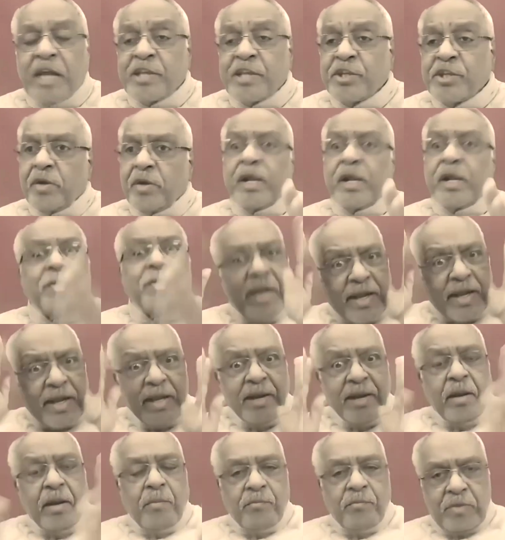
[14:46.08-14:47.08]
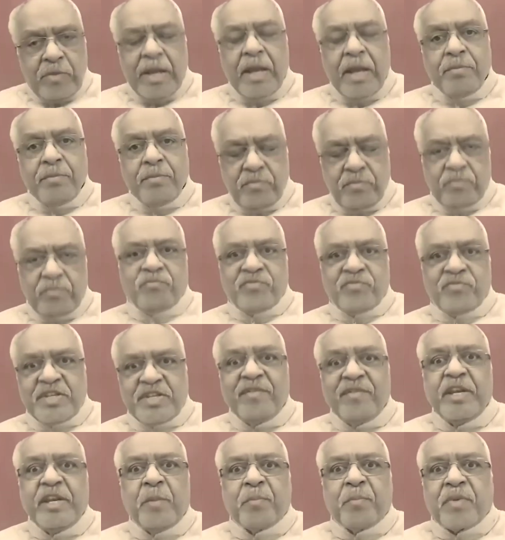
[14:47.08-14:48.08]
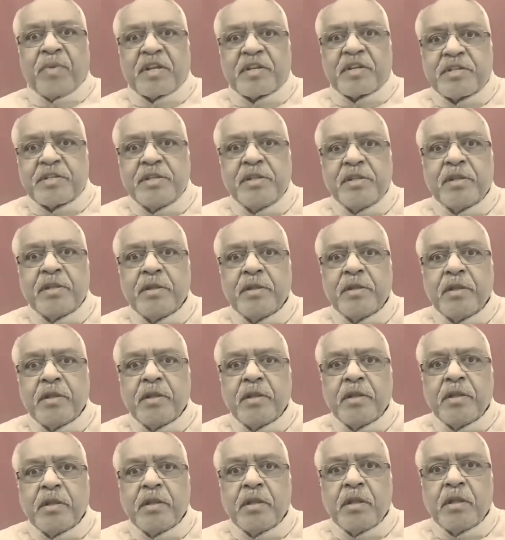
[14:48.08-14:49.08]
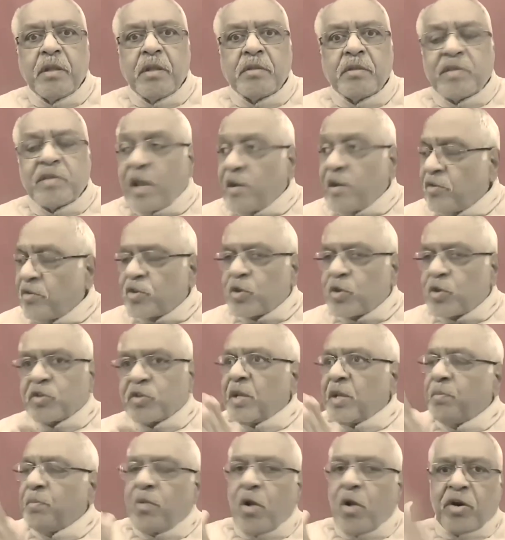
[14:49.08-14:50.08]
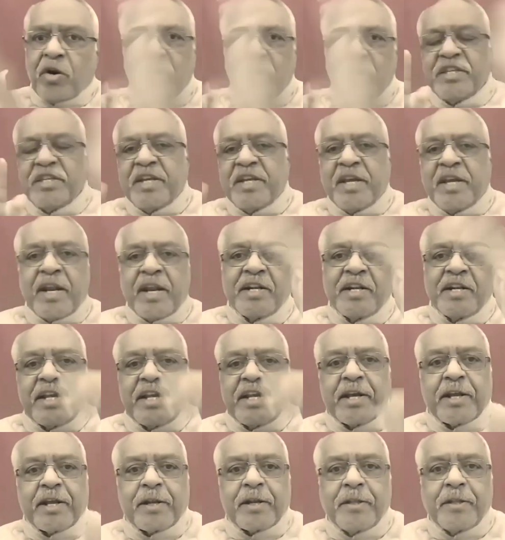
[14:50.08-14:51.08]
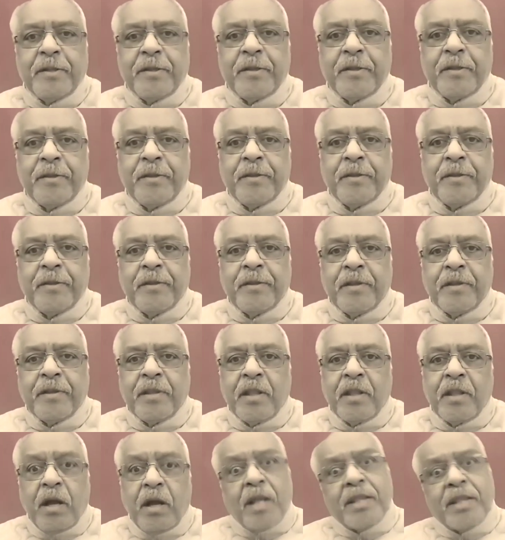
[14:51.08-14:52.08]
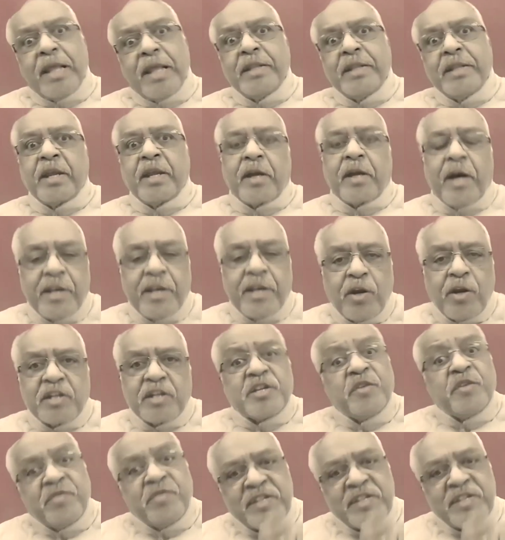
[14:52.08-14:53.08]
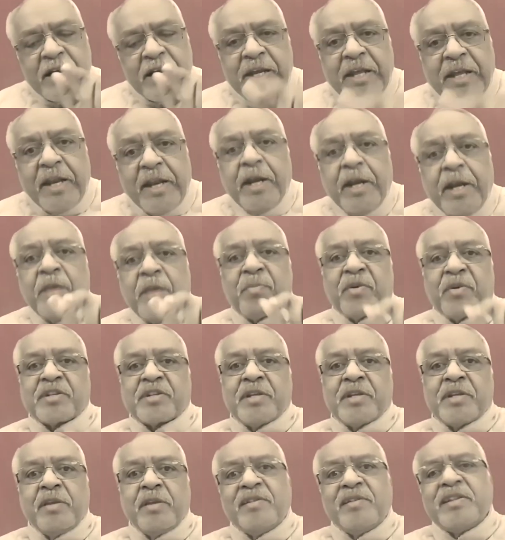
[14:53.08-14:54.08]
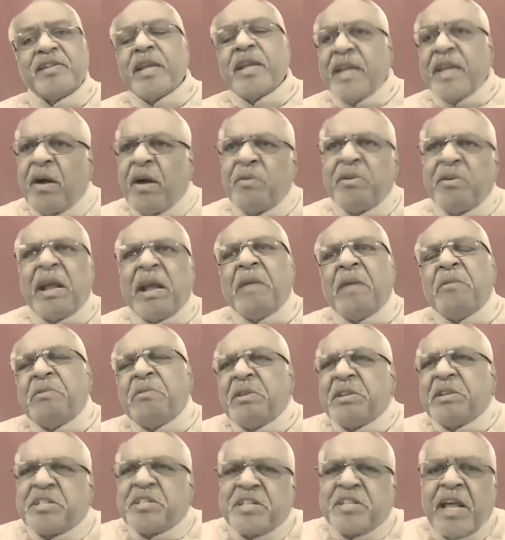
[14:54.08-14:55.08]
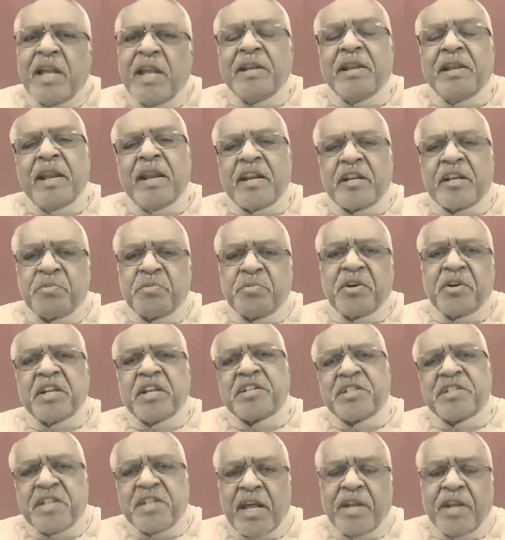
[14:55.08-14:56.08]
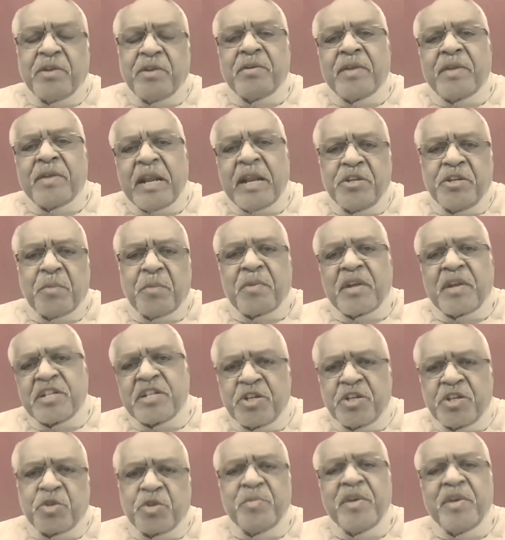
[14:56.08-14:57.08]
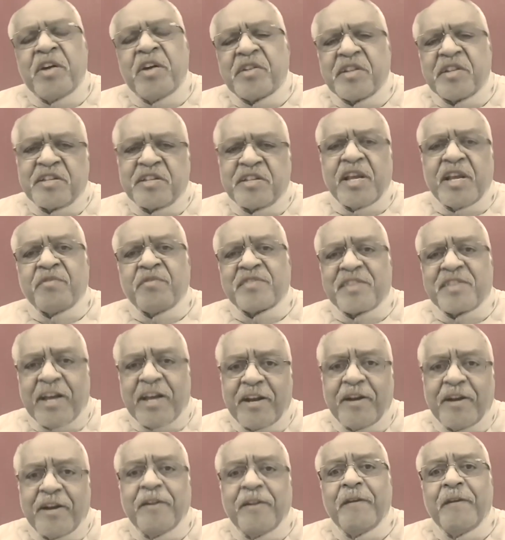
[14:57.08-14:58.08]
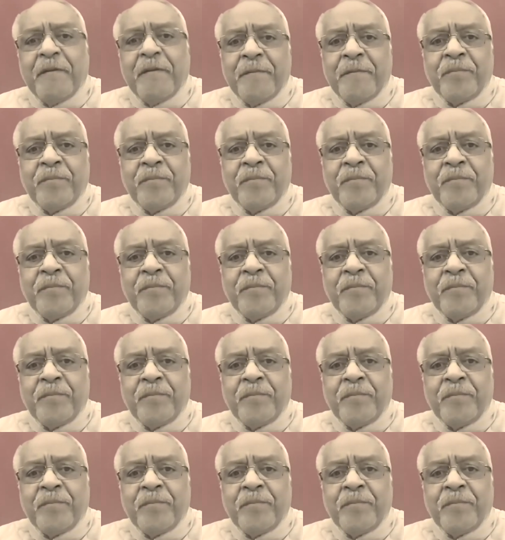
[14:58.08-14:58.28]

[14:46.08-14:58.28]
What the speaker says: Angiogram, again, I'm 70 plus. That shows some blockage here and there. Or then the cardiologist, if he's a greedy person, he'll say, yeah, what is stent? Let's put a stent or angioplasty to be on the safe side.